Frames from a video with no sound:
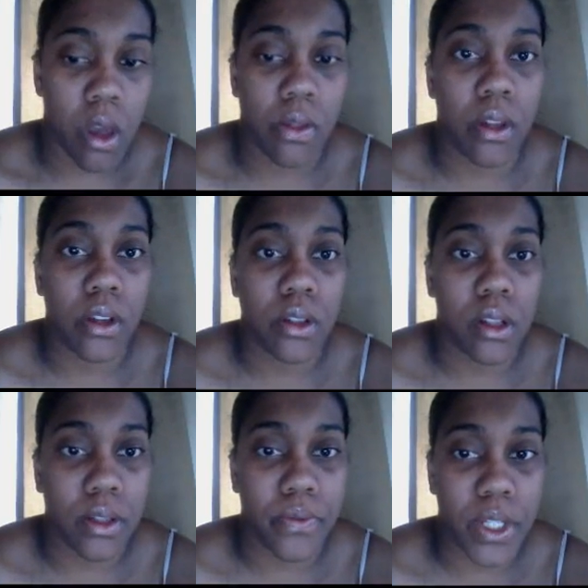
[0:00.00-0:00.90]
And this
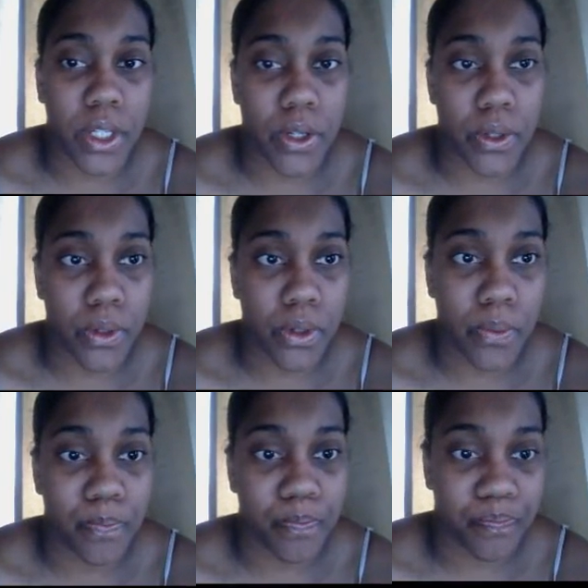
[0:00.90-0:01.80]
list of
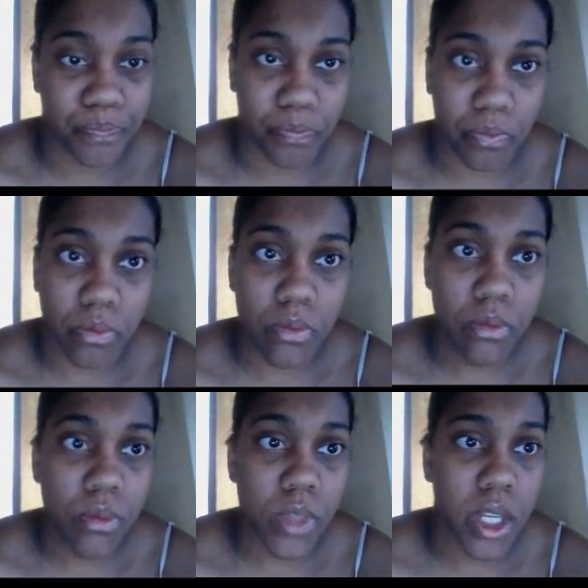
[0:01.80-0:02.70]
videos
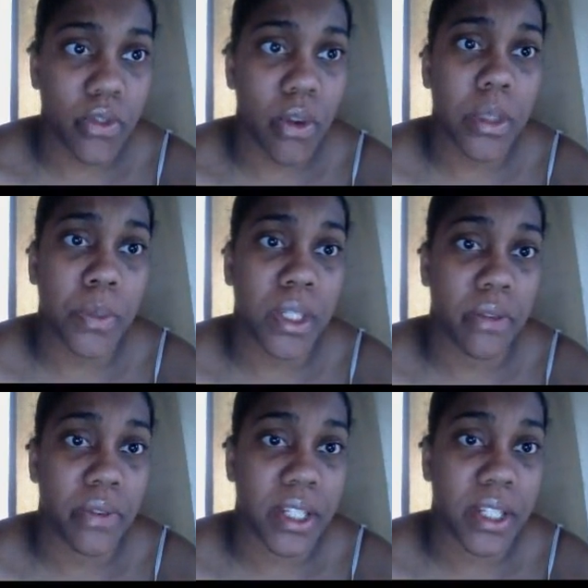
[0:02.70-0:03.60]
is from a
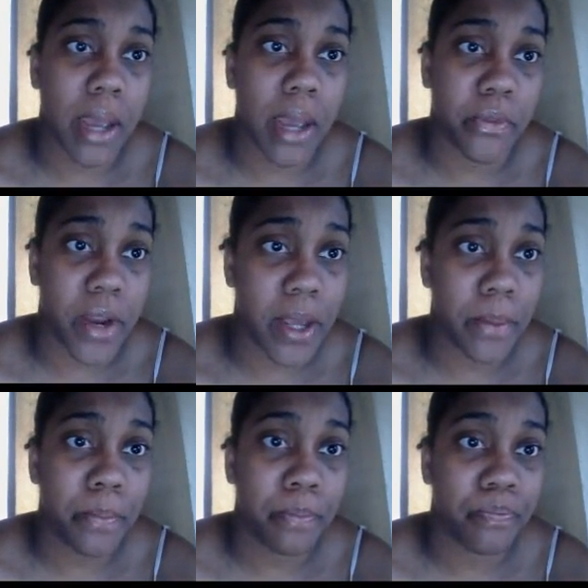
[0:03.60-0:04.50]
specific time
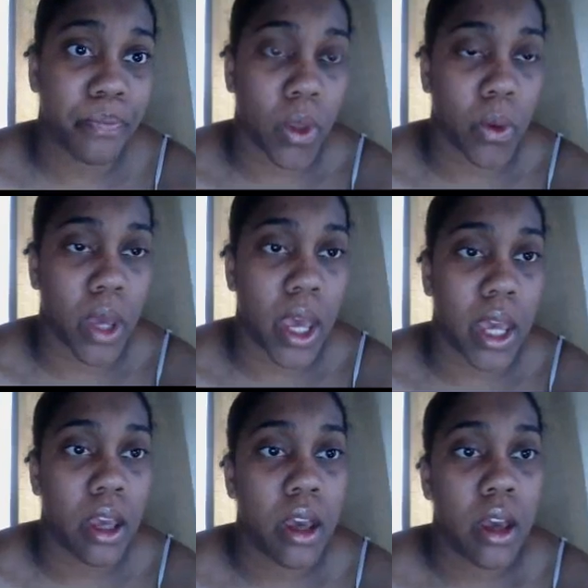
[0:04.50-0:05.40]
frame.
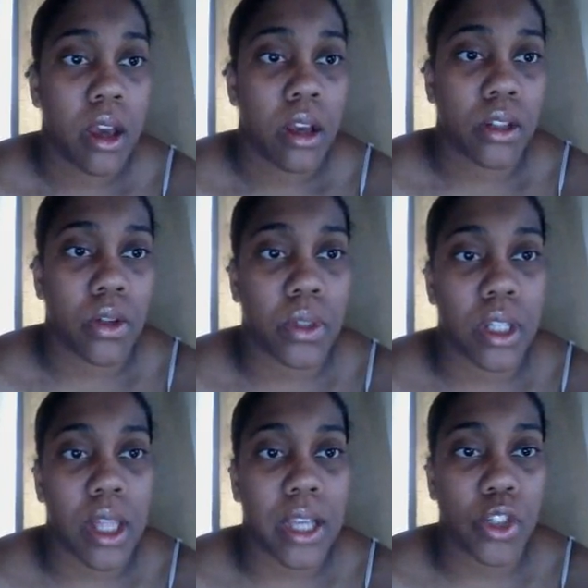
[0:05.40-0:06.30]
Okay, so
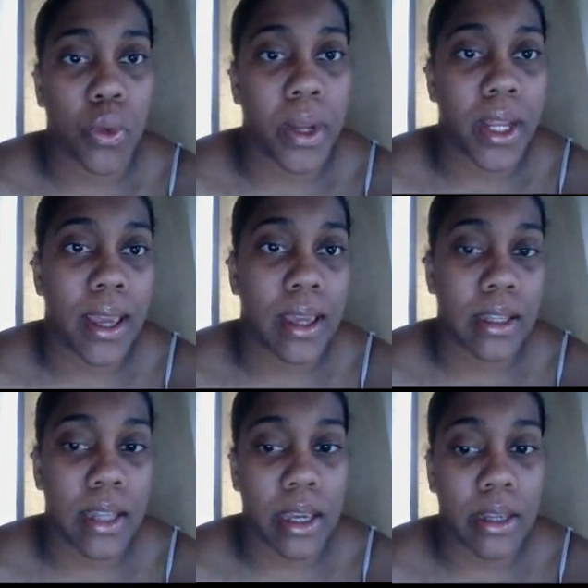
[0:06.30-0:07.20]
it's the last
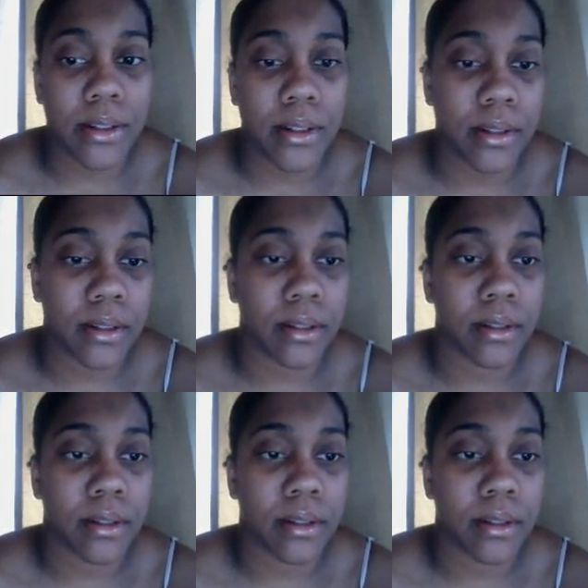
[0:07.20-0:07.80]
28 days.